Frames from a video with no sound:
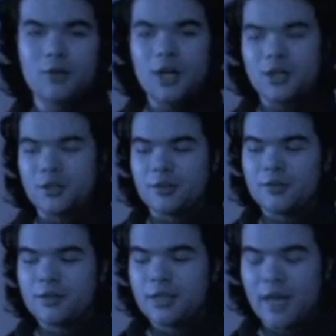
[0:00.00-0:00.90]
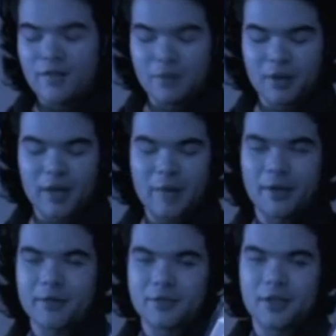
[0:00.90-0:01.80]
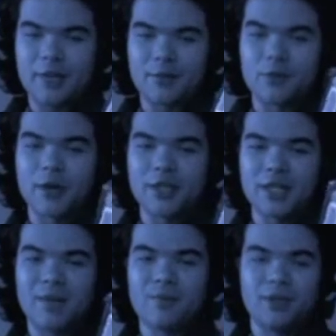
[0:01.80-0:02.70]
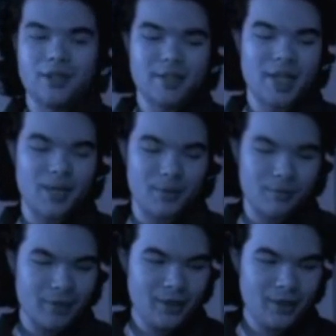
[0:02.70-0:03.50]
rockers, heavy metal headbangers are going to have a great time with this album.